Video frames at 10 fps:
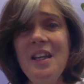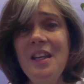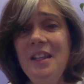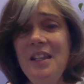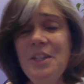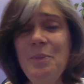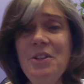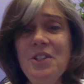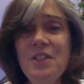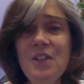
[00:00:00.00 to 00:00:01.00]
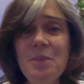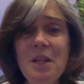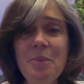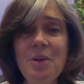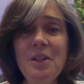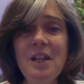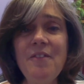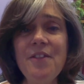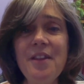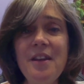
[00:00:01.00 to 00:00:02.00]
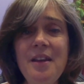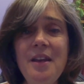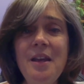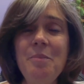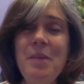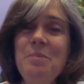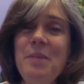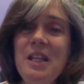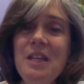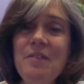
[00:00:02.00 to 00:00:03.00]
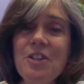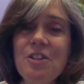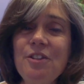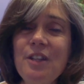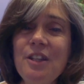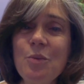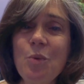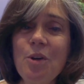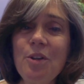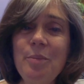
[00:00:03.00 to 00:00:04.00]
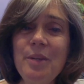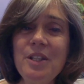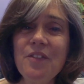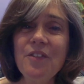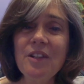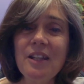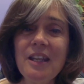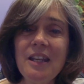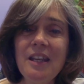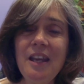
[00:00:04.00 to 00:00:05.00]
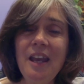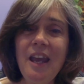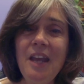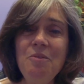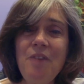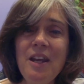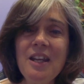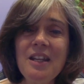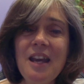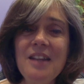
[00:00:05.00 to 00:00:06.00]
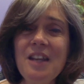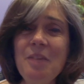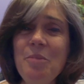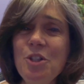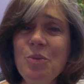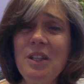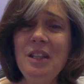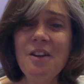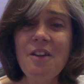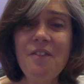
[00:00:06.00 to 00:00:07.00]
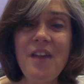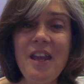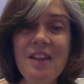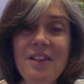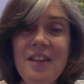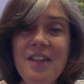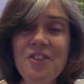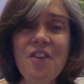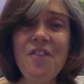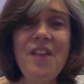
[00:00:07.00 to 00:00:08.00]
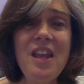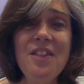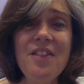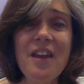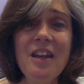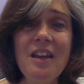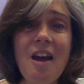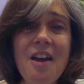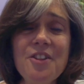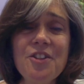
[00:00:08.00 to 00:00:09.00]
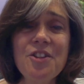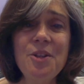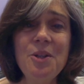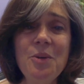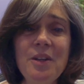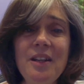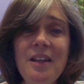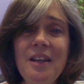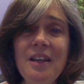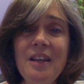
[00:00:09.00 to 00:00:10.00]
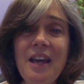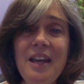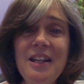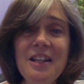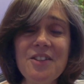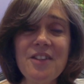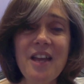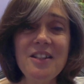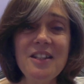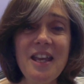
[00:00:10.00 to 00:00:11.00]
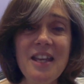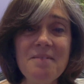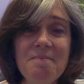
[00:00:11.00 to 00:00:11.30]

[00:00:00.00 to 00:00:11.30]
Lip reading: The experience of September 11th made many of us look at the world a bit differently and recognize how much we need our faith, and that's our faith that got us through and guided us that day.